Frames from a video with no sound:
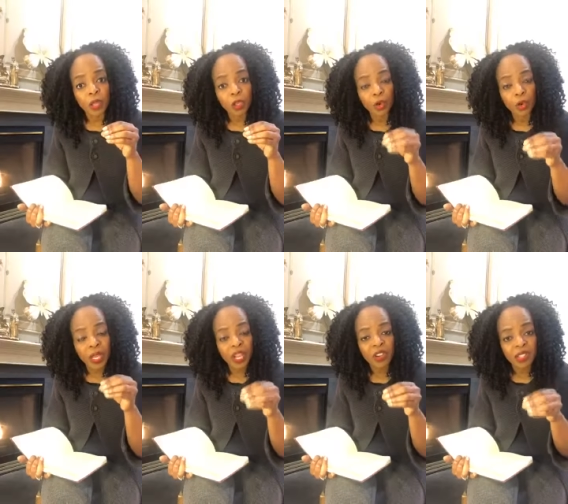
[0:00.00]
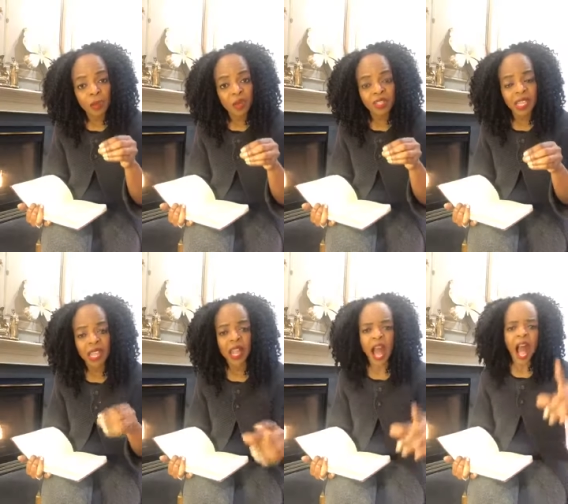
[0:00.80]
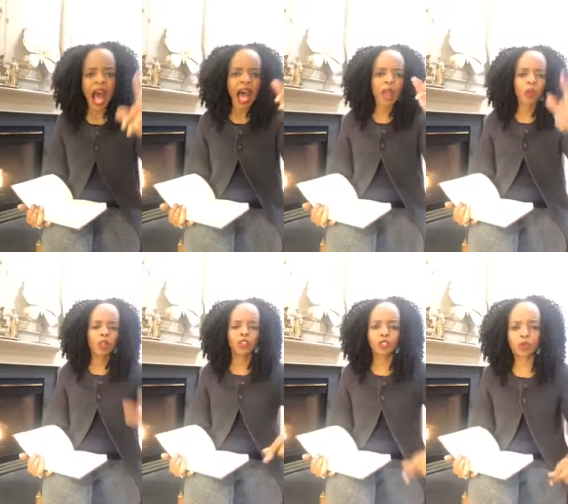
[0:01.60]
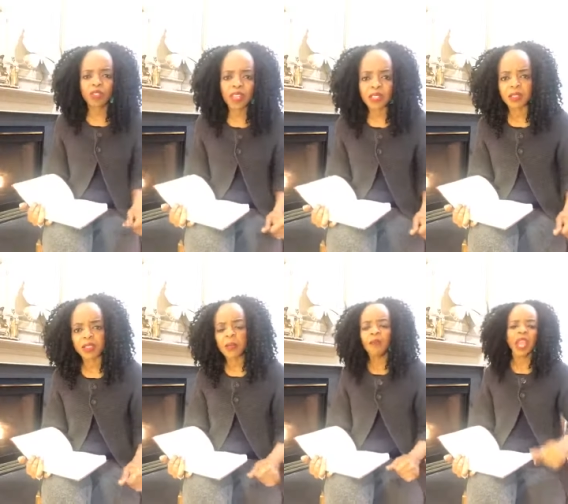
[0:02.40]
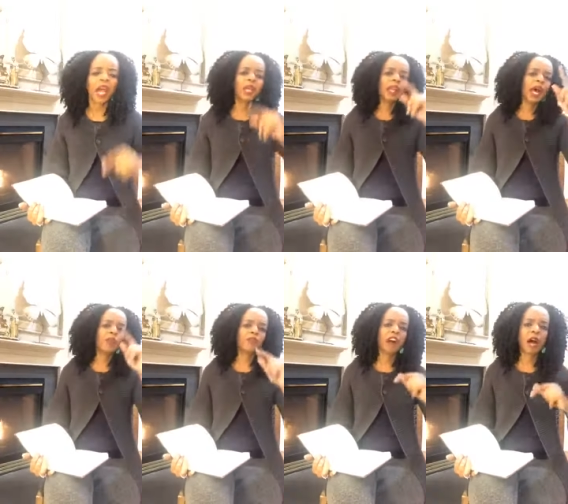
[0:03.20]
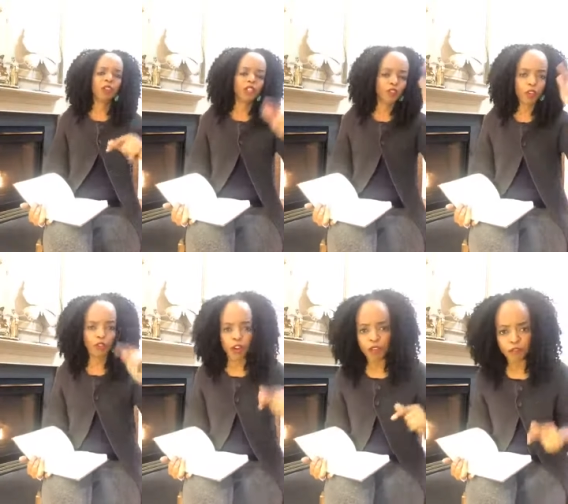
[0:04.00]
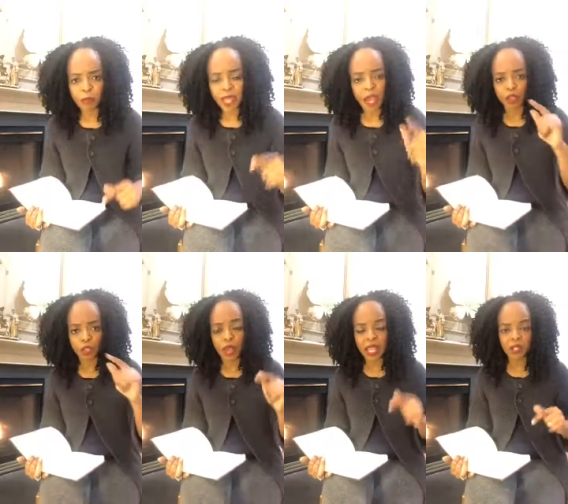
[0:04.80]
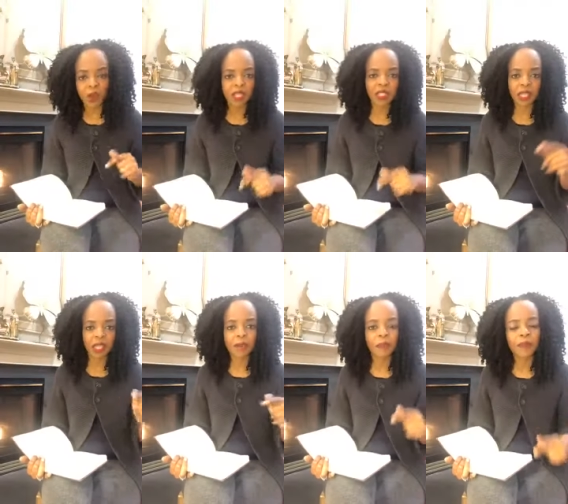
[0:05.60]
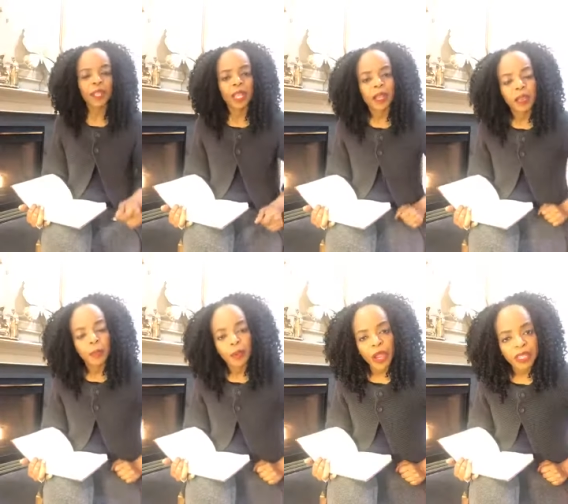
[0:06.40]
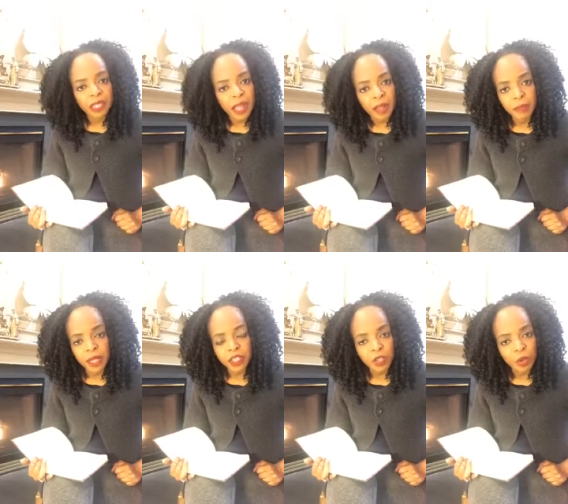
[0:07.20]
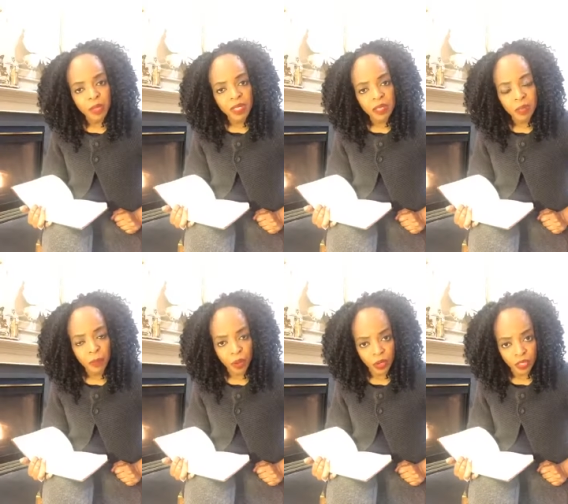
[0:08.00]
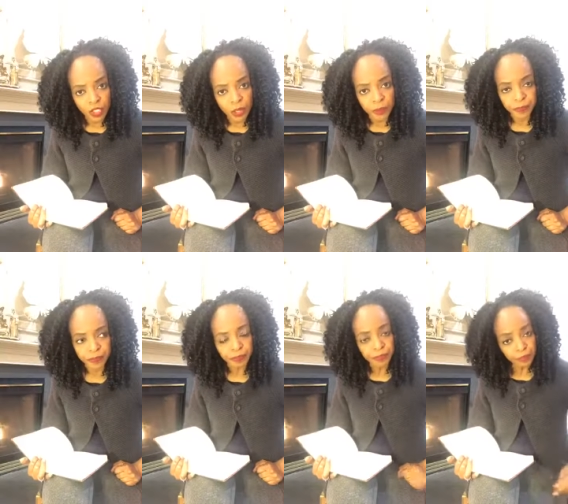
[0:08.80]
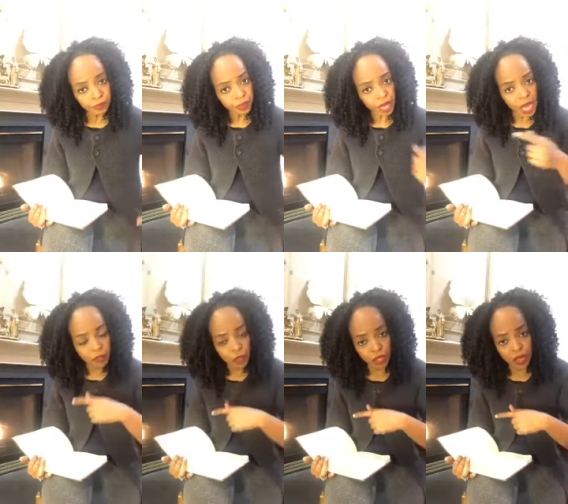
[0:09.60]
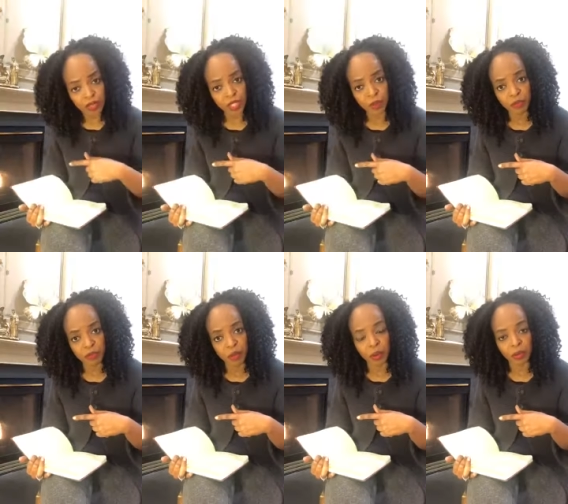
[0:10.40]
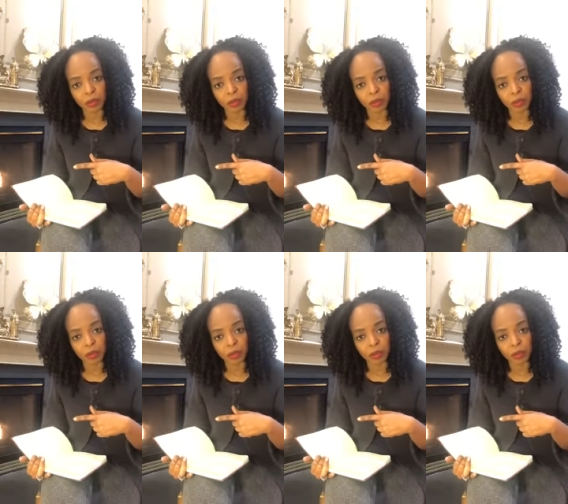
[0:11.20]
you hear someone say, "I will do this," and I vouch if you vote for me, I'll do X, Y, Z. You know, pray tell, Mister, Ms. Politician, have you done this before?